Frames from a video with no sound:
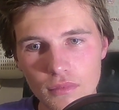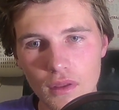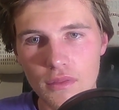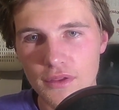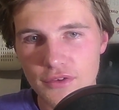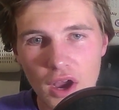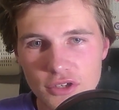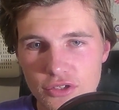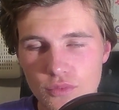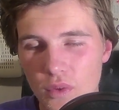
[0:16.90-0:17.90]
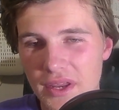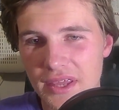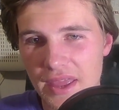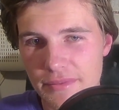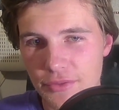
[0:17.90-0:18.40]
The Dodgers winning
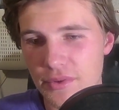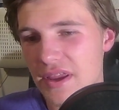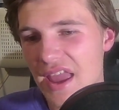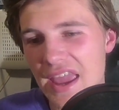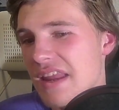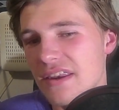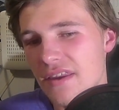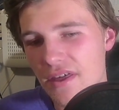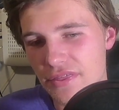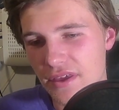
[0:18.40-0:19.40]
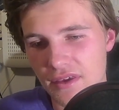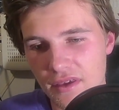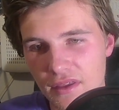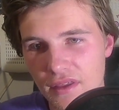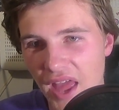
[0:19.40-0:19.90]
Game 3 8-0
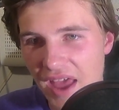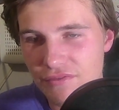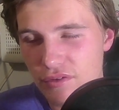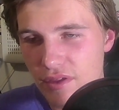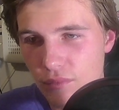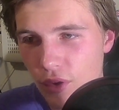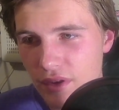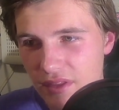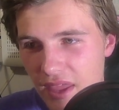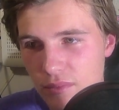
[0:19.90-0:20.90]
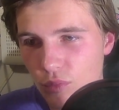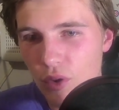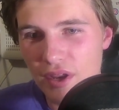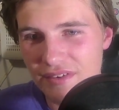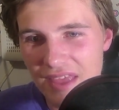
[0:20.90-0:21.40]
after they won Game
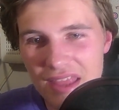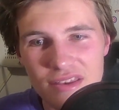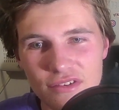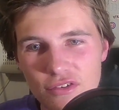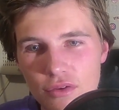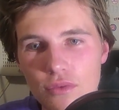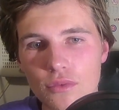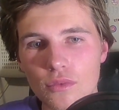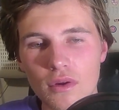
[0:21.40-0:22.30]
1 10-2.